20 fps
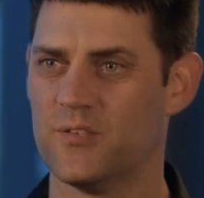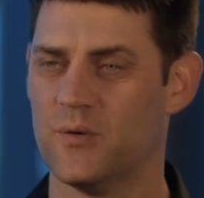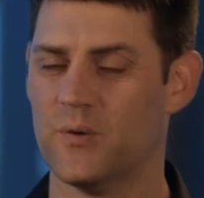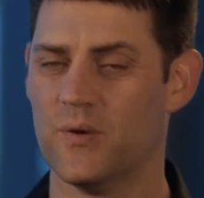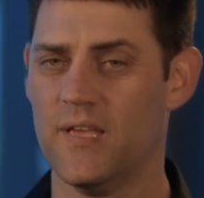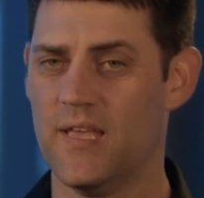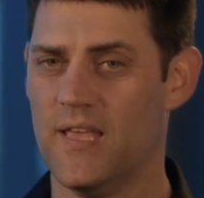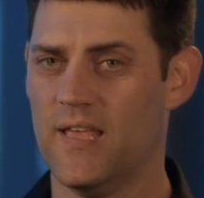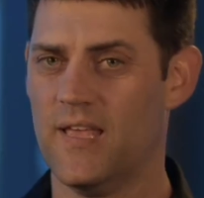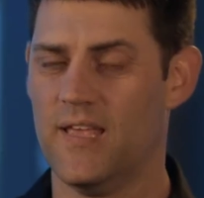so
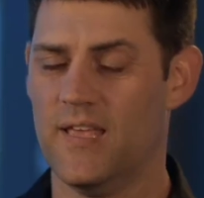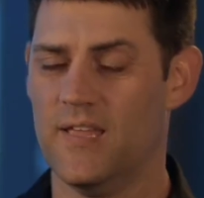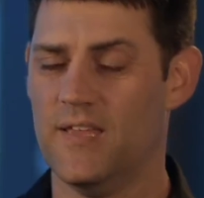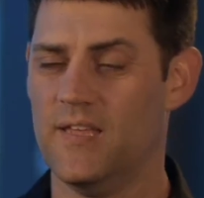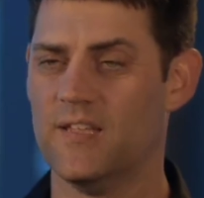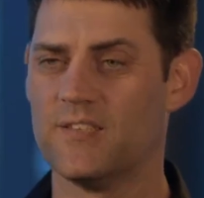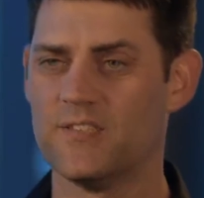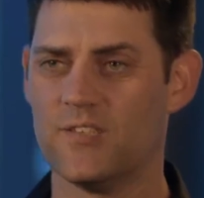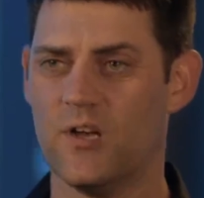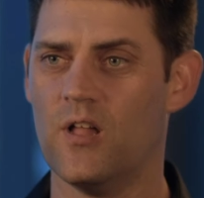
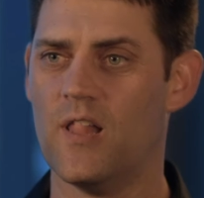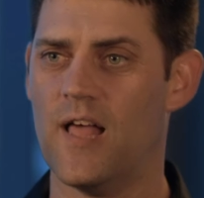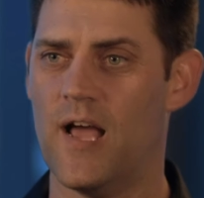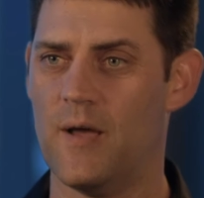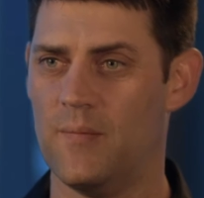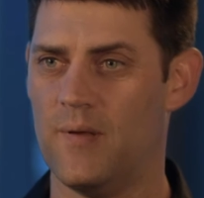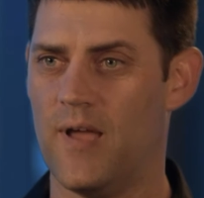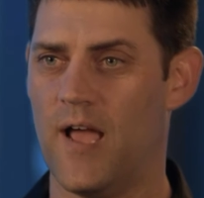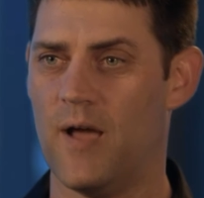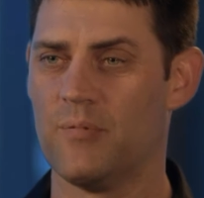it, it's all
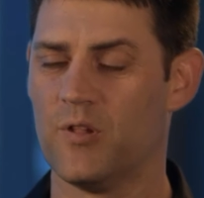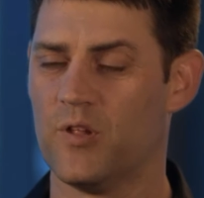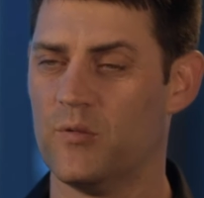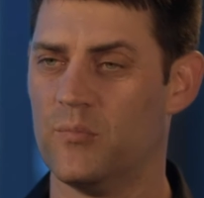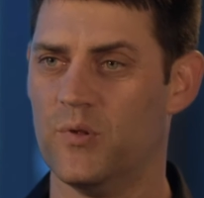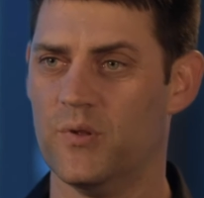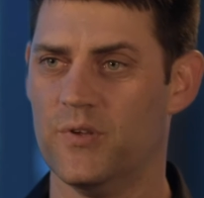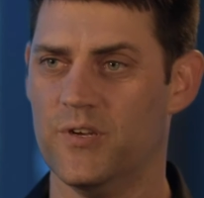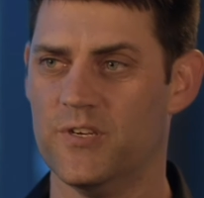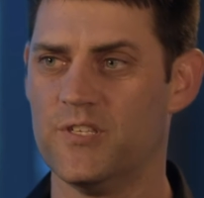ap
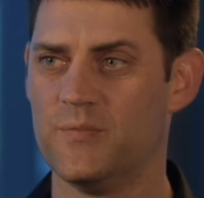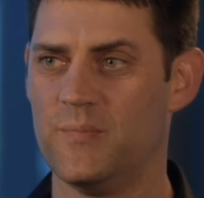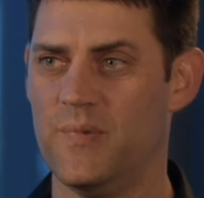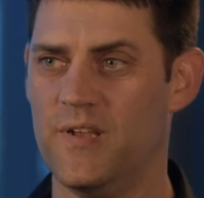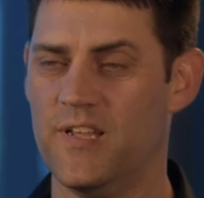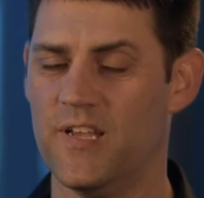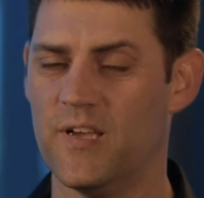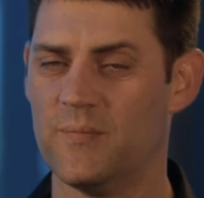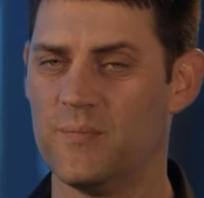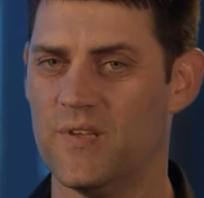applicable you're
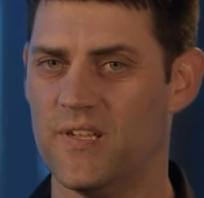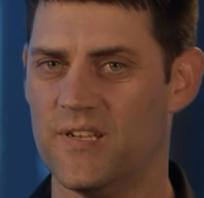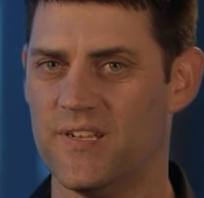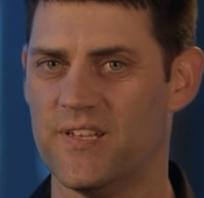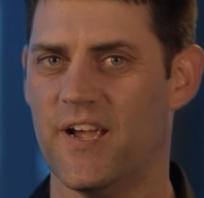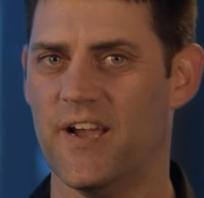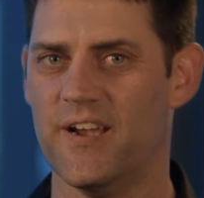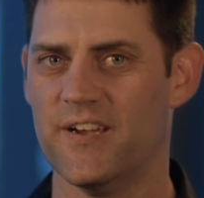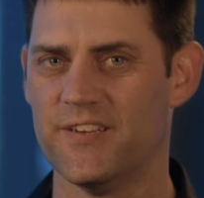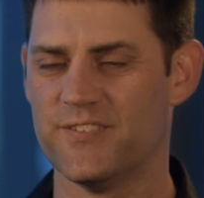speeding up the
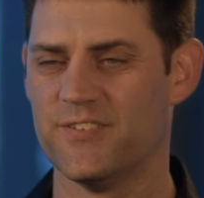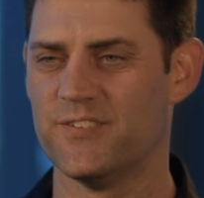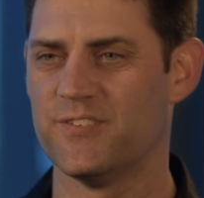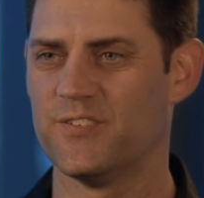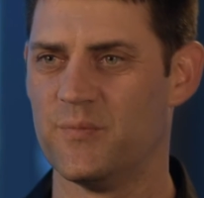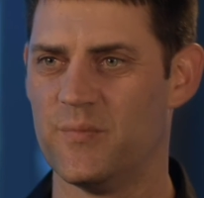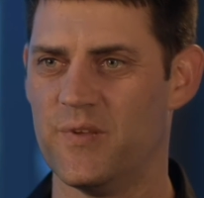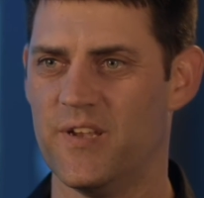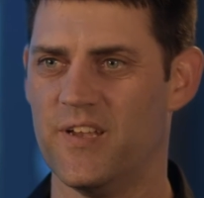entire system